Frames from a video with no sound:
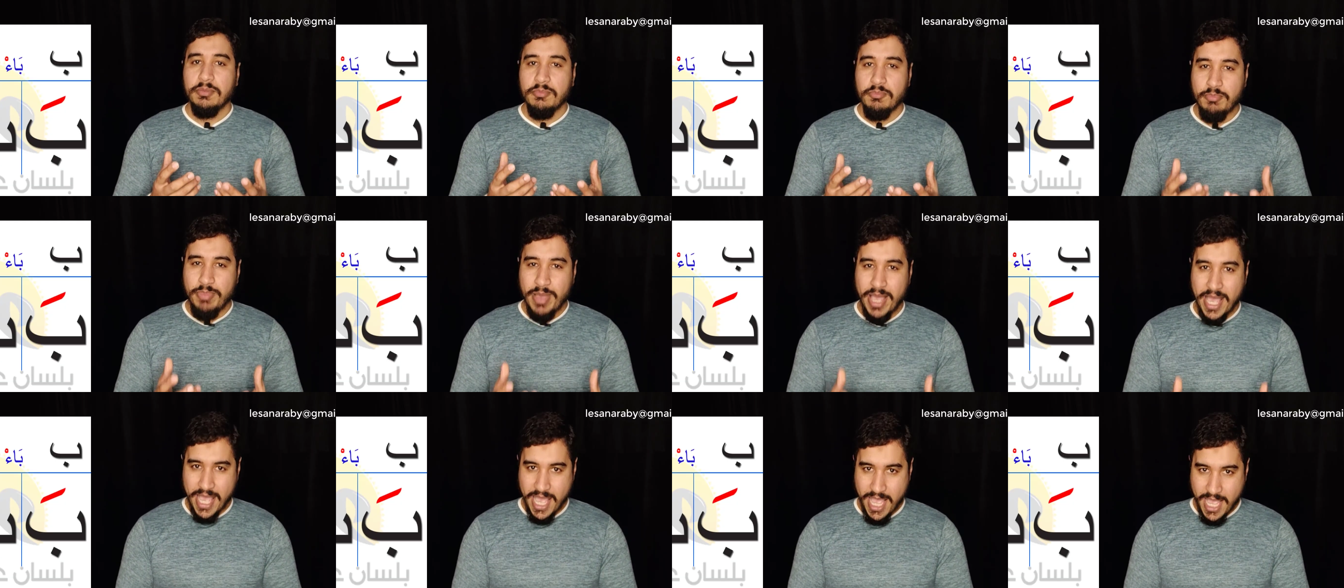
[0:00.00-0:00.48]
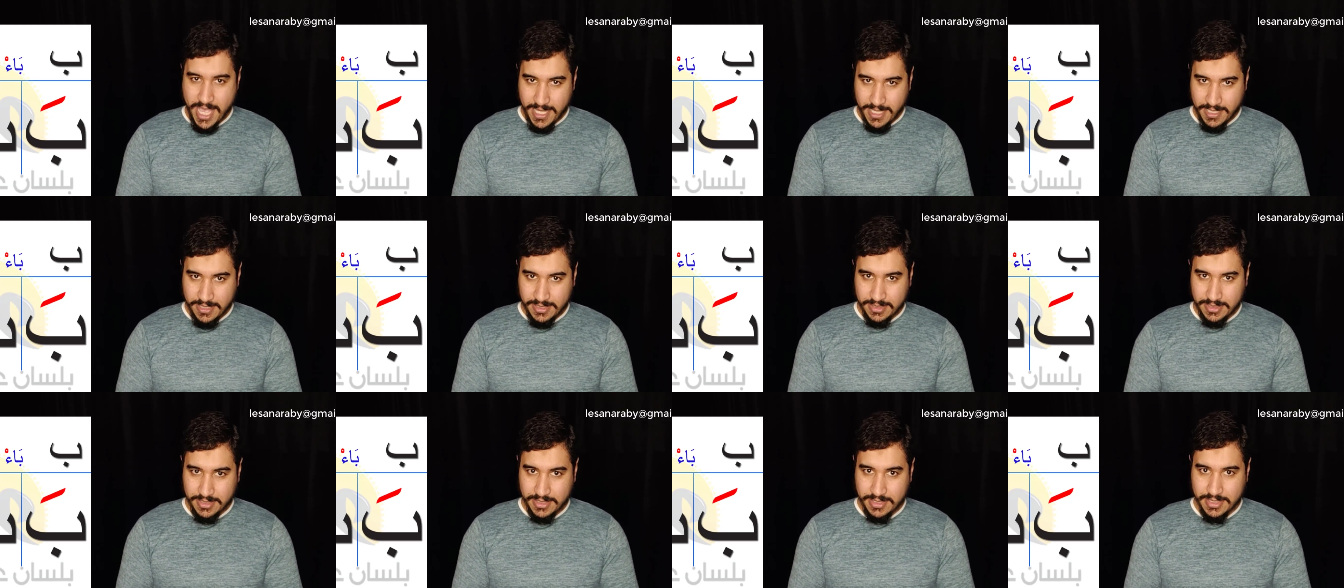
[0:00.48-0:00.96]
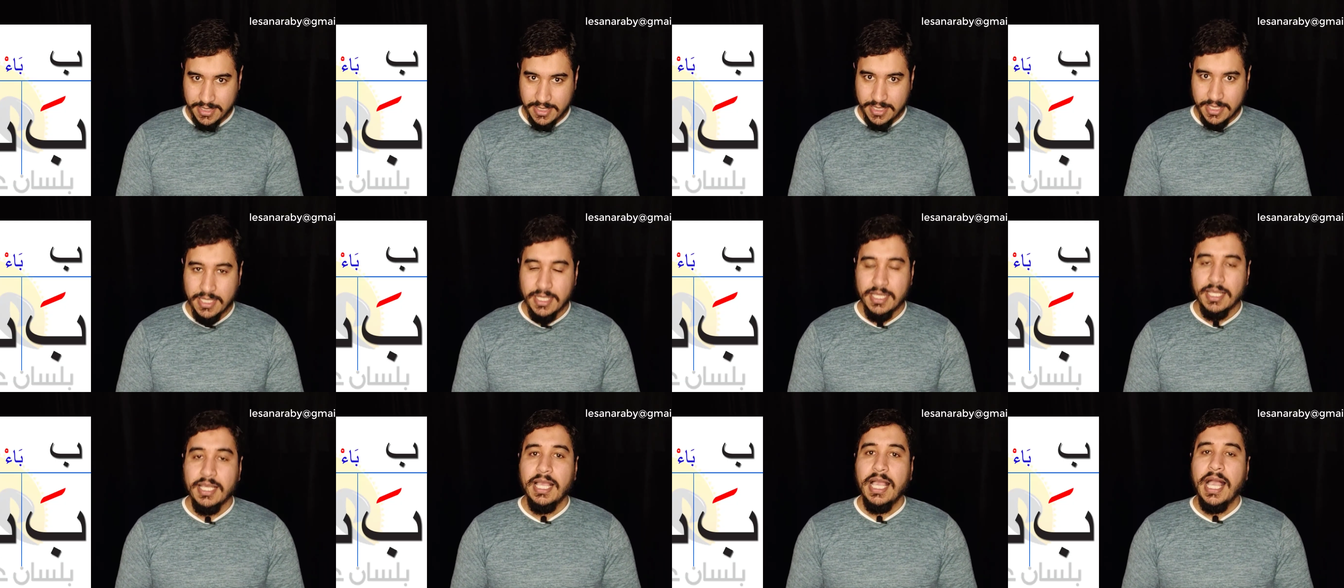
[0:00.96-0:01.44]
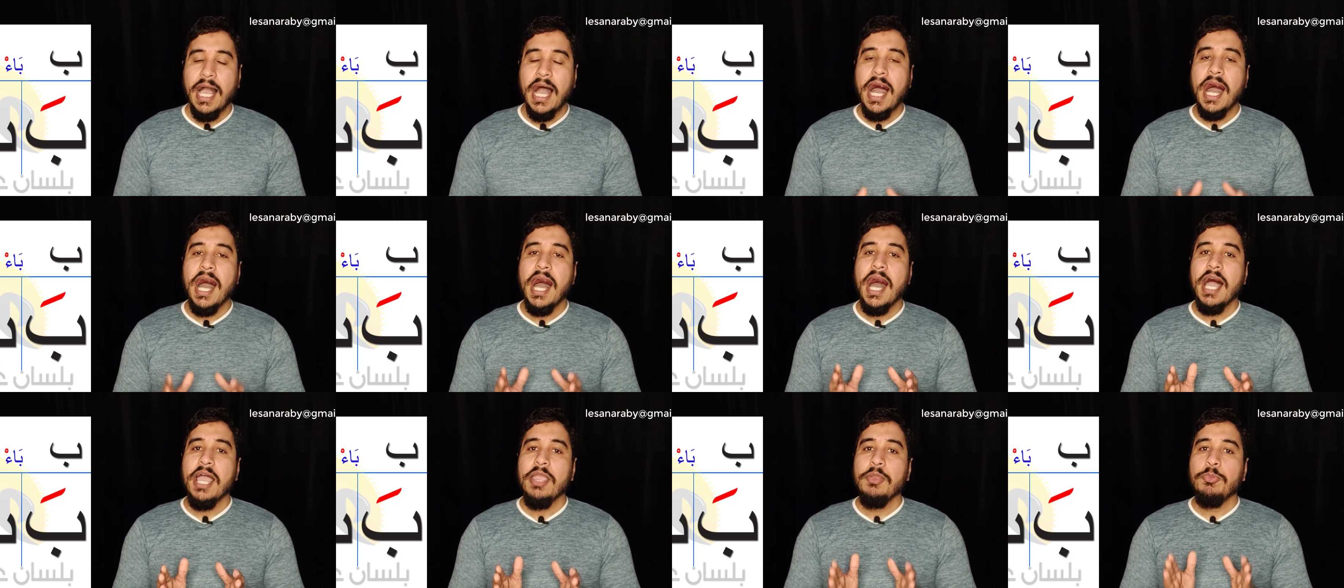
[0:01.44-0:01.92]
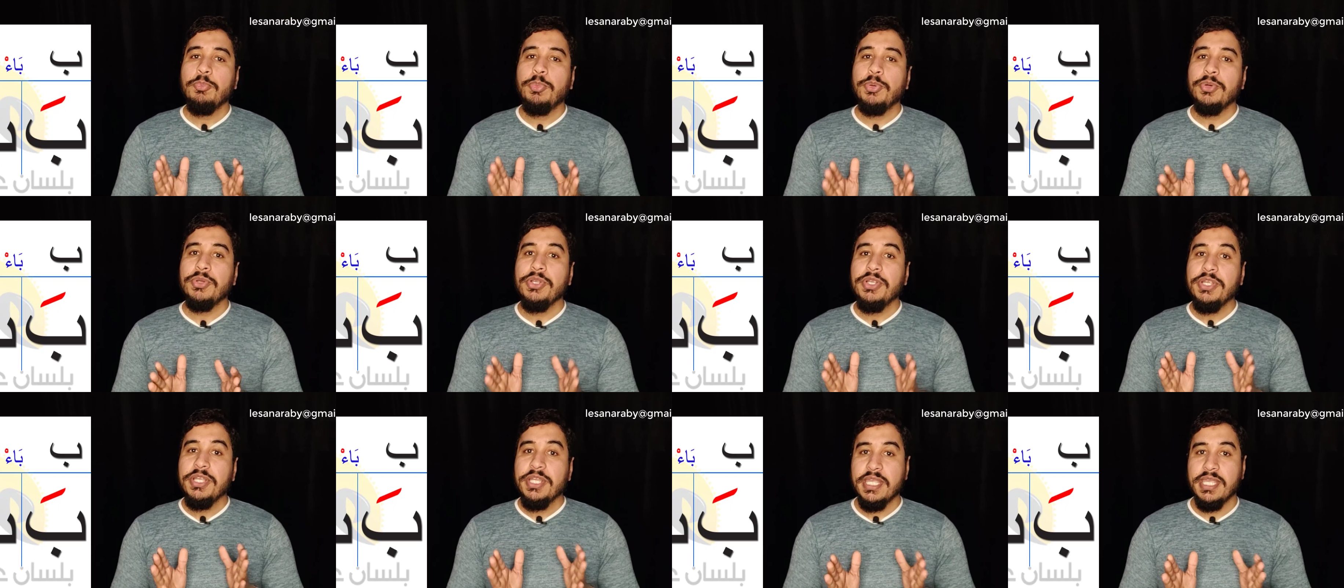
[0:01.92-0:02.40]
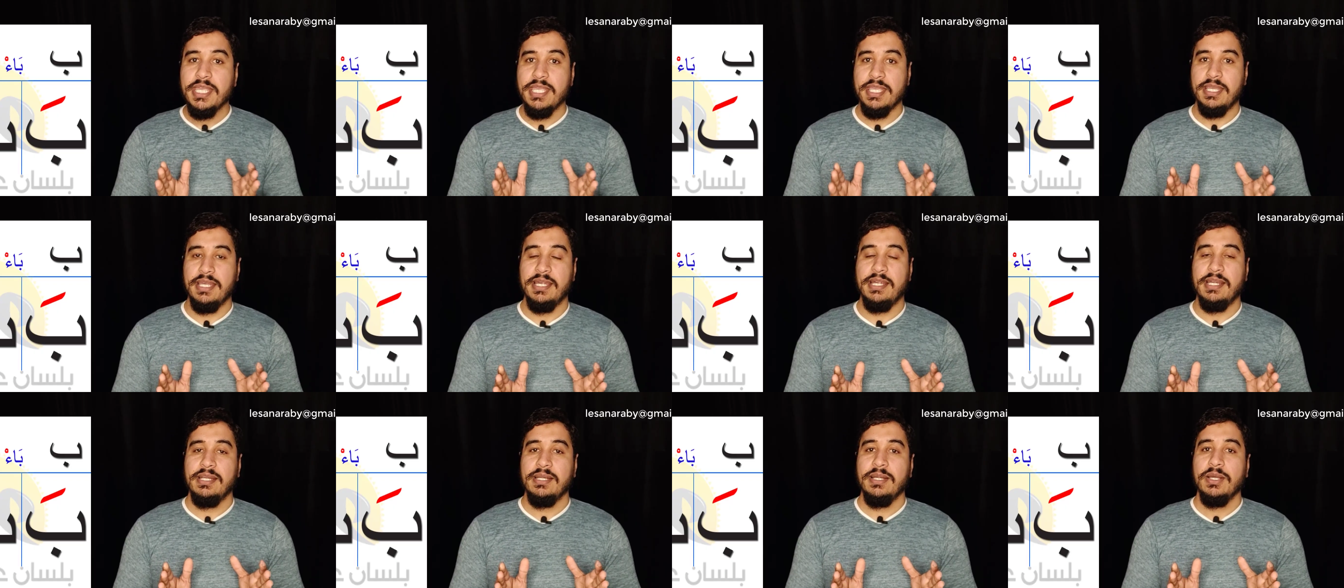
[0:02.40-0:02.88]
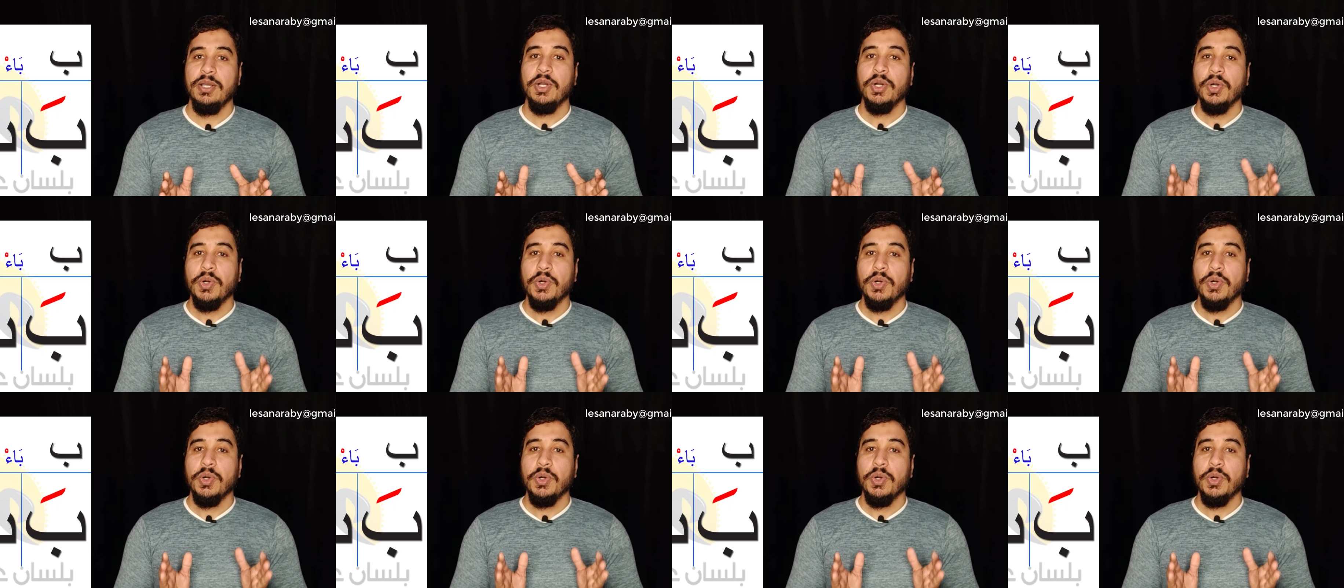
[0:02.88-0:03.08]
ba, I put it here